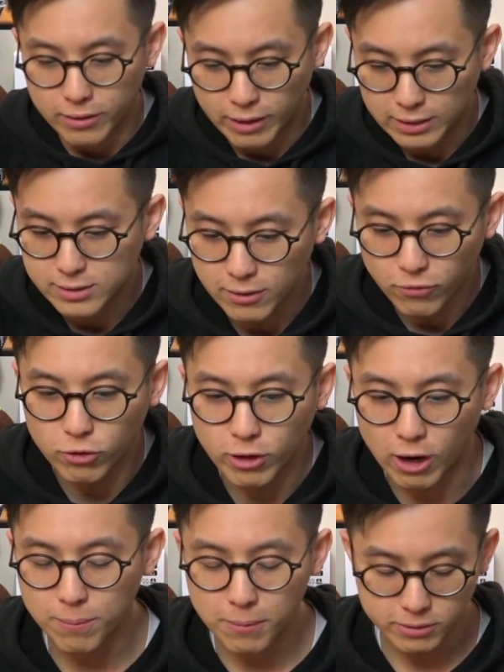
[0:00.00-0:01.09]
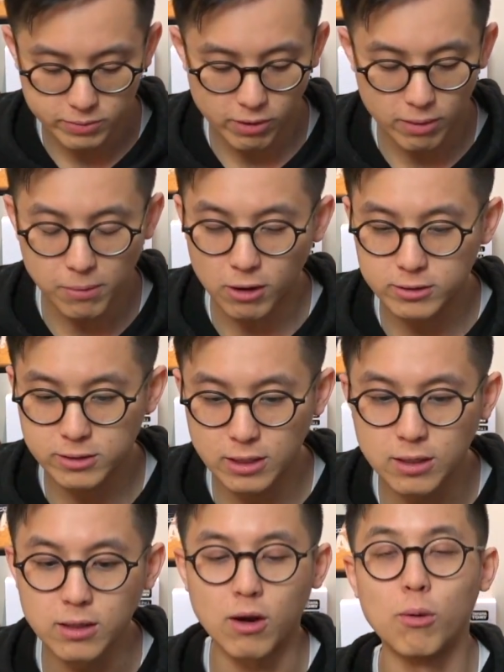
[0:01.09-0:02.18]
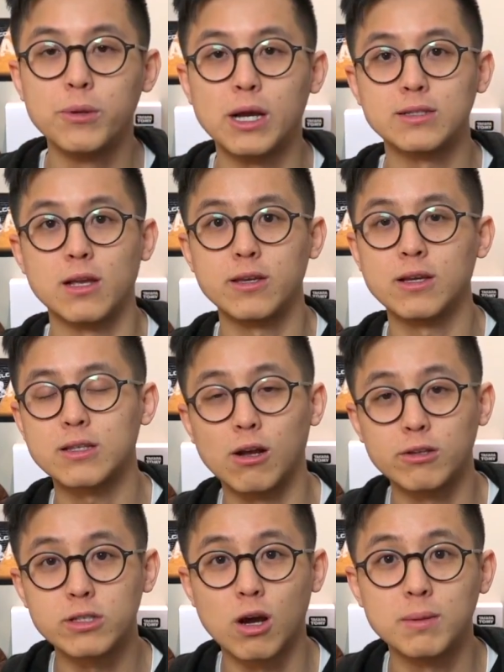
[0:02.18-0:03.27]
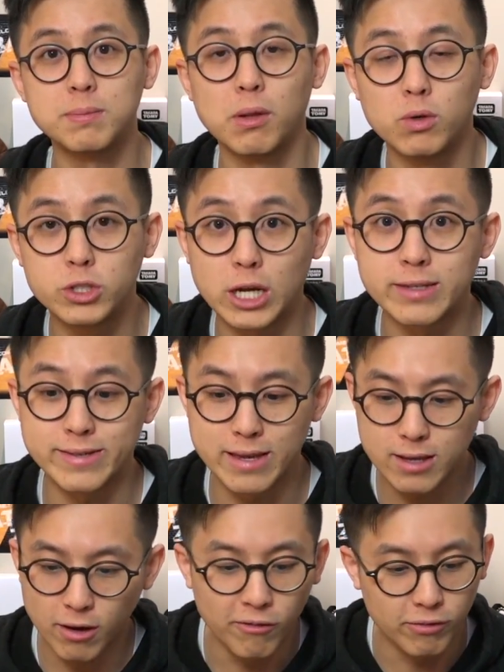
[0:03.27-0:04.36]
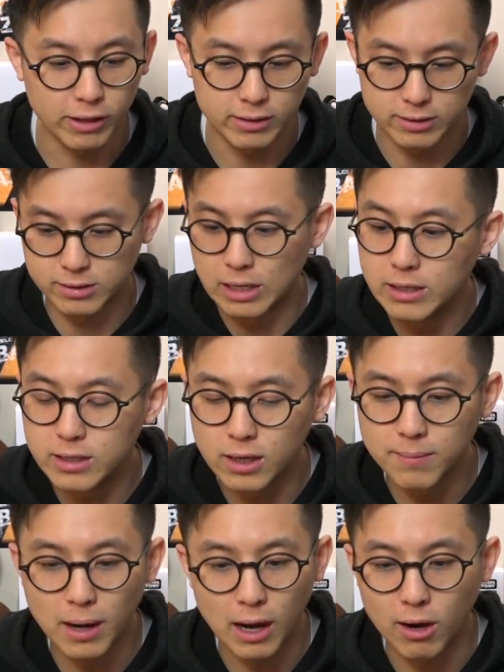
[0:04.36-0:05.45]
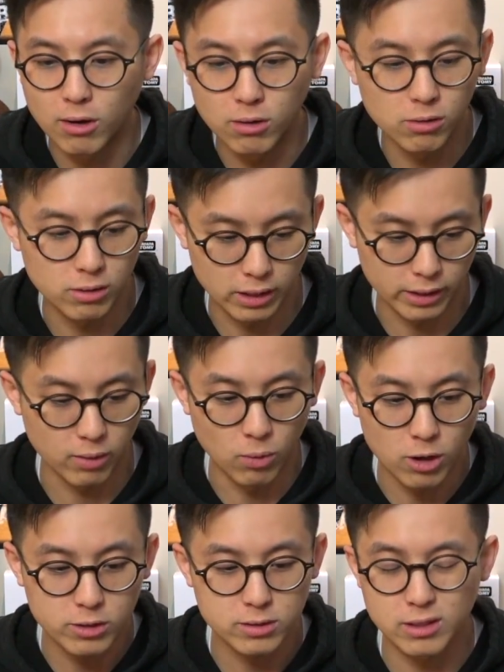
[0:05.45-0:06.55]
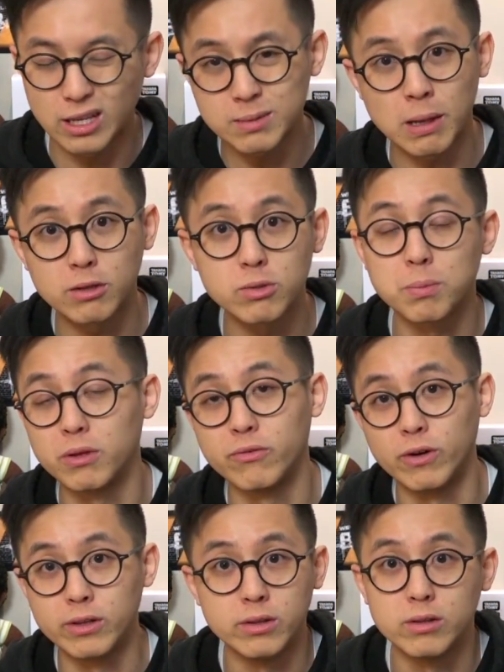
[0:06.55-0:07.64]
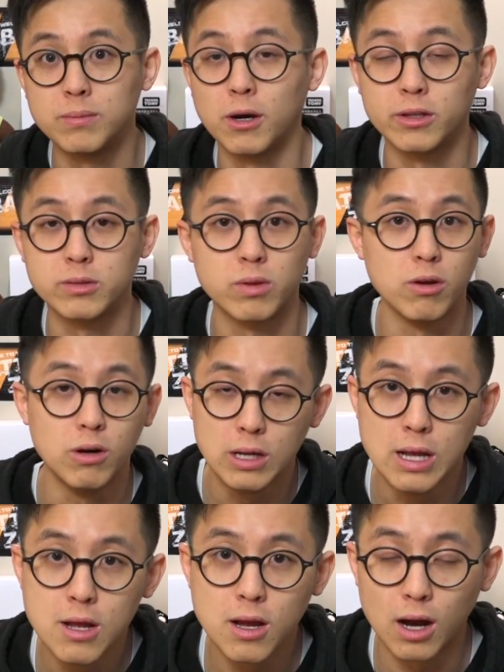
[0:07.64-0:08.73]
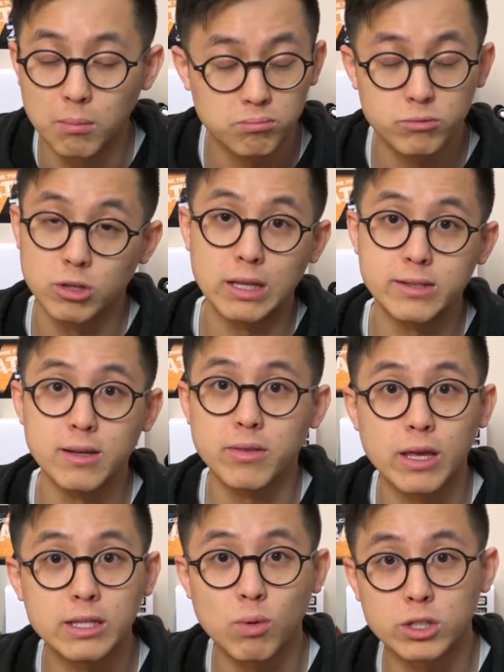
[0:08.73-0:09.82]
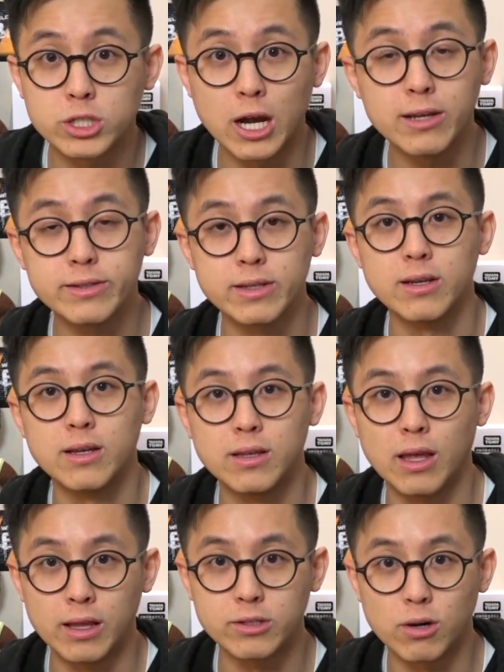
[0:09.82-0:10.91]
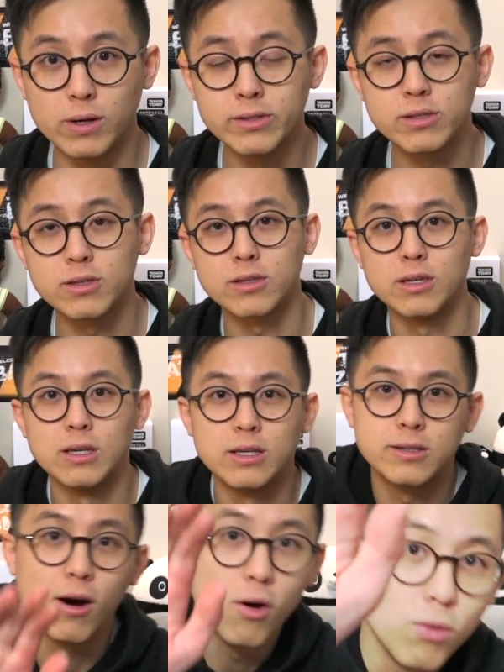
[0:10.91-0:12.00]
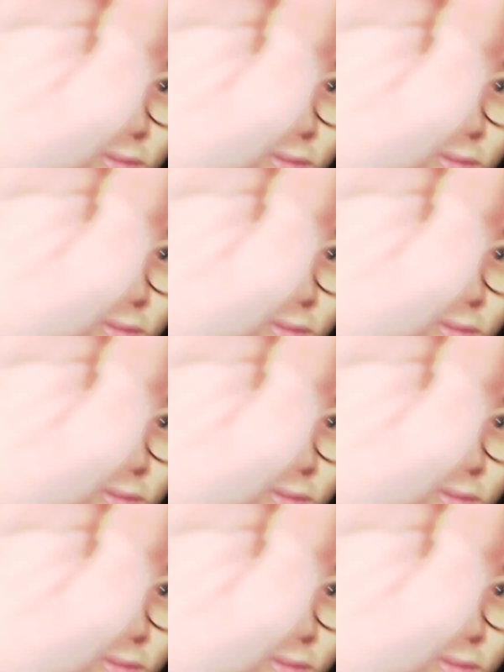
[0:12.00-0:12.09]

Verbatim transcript: That's it for the Hypersphere unboxing. Hope you guys like it. Tell us in the comments below what you guys think of like the stadium, how like it worked. The test battles are pretty fun, to be honest with you. Um, so that's it. Thanks for watching, guys. And as always, Geeks so.